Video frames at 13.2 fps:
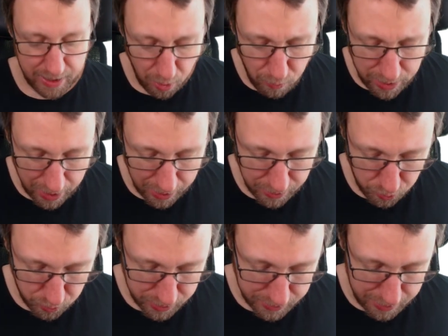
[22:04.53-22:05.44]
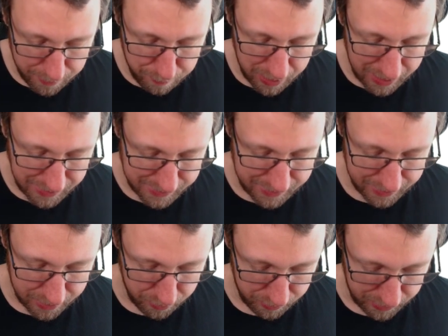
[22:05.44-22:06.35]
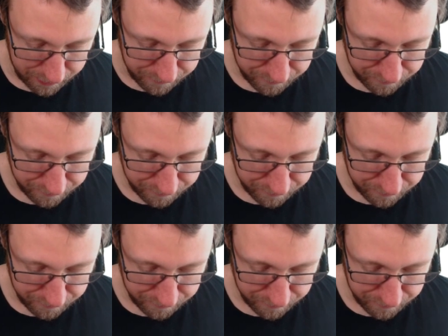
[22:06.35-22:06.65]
now we undo the D+ decoding.